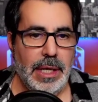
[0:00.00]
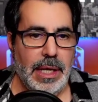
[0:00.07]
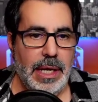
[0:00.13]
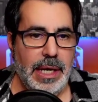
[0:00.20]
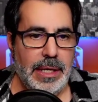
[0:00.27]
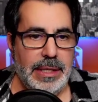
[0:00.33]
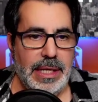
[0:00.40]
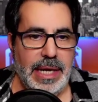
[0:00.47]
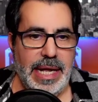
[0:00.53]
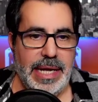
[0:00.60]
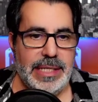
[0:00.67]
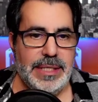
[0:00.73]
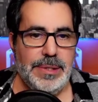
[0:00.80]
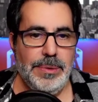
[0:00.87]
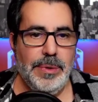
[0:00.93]
Here, the
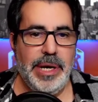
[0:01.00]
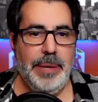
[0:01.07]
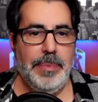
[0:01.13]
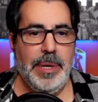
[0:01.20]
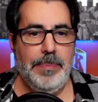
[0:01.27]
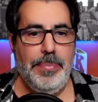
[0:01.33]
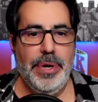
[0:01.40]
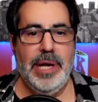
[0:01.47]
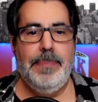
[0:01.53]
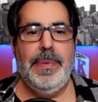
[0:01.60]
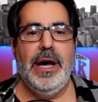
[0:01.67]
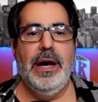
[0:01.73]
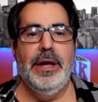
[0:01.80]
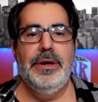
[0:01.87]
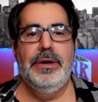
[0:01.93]
Knicks were able to put up
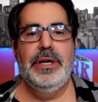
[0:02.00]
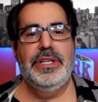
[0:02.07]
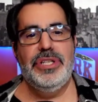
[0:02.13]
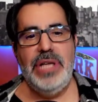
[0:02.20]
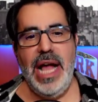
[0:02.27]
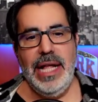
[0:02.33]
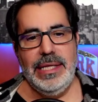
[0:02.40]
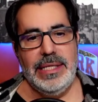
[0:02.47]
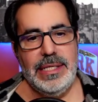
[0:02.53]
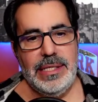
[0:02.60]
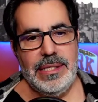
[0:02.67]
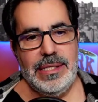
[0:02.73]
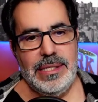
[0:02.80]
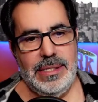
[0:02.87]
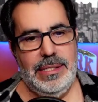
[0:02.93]
100
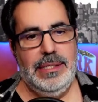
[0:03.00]
shots.